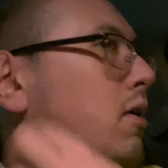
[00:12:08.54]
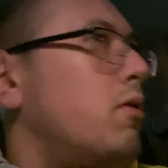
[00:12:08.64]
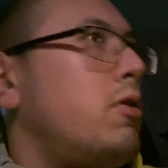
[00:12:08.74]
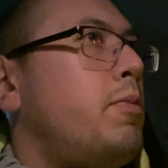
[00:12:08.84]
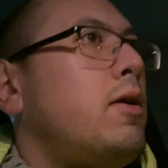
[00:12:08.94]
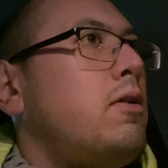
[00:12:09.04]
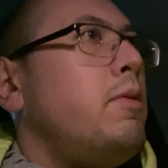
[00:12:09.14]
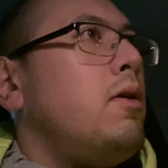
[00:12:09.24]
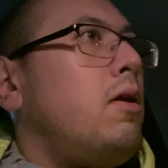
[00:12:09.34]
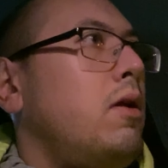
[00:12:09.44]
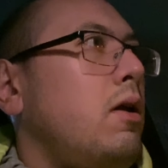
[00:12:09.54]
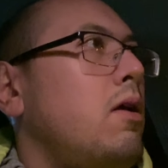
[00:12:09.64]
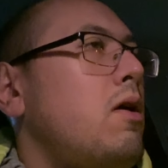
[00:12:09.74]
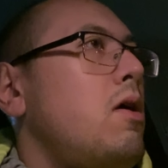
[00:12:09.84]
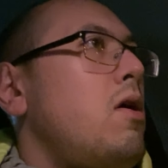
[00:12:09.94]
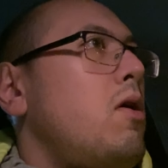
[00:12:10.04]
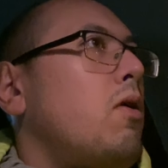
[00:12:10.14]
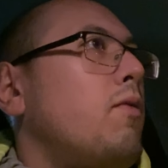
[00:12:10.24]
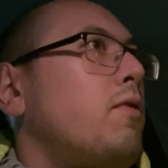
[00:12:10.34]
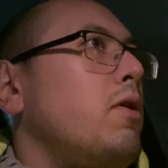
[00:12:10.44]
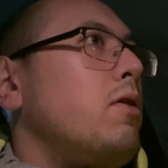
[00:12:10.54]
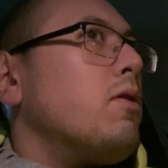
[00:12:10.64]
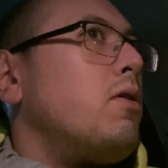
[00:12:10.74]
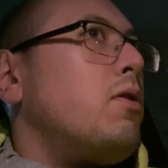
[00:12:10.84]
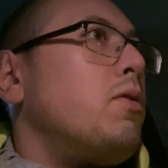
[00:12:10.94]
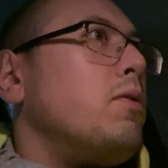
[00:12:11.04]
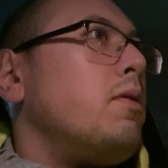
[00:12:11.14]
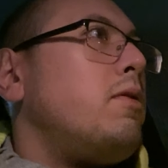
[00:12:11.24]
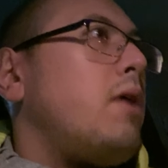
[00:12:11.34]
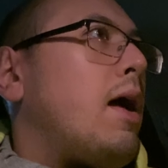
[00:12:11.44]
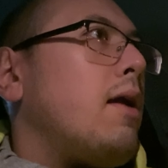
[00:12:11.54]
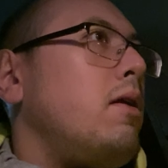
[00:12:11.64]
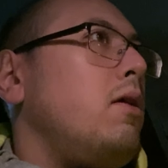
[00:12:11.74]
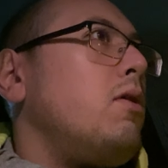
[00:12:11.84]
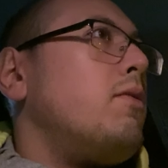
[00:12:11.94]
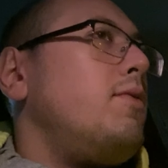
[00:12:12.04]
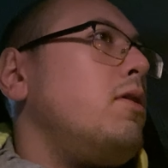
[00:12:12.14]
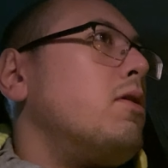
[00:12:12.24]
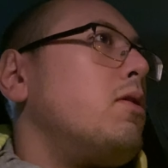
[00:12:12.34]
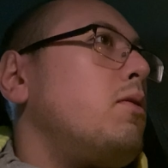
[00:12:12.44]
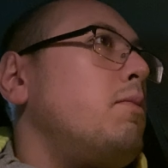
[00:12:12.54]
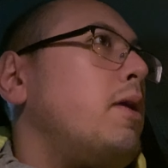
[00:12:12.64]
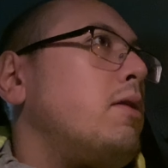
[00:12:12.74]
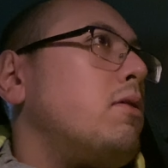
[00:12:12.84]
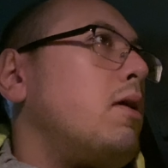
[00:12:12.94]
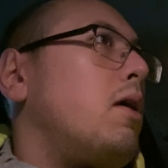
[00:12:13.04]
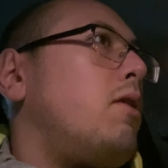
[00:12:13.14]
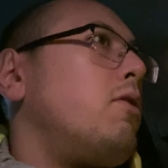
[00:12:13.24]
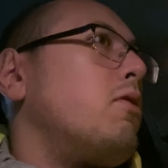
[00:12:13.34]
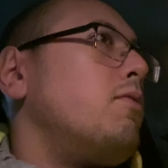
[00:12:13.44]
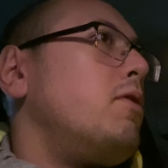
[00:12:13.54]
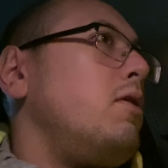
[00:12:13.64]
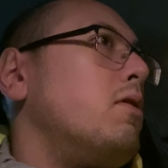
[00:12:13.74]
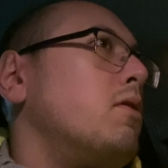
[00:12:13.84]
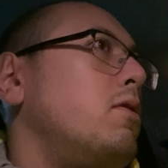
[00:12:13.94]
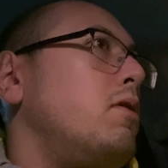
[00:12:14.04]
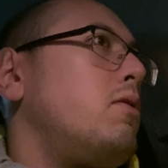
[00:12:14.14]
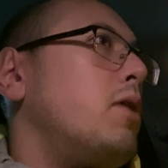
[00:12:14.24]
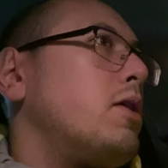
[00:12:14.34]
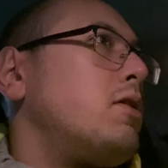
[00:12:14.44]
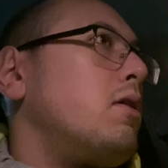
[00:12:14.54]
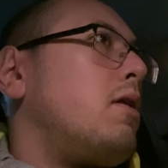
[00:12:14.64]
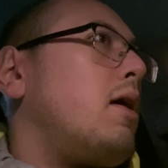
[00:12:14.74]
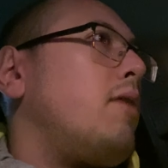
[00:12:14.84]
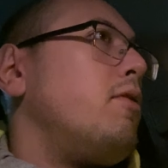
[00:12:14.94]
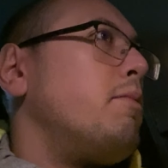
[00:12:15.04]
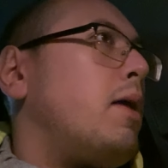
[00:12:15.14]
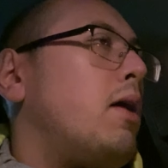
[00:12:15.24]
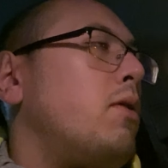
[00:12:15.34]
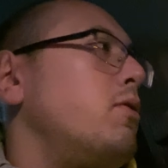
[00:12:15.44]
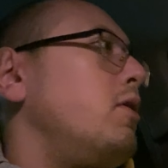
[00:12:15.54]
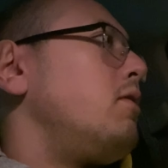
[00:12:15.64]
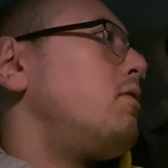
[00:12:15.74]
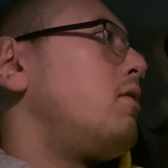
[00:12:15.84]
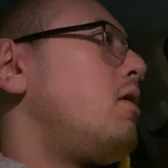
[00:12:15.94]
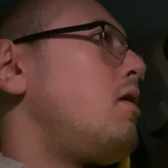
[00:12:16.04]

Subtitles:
responsibility over your own sanity, over your own mental health, over your own direction in life, your boundaries,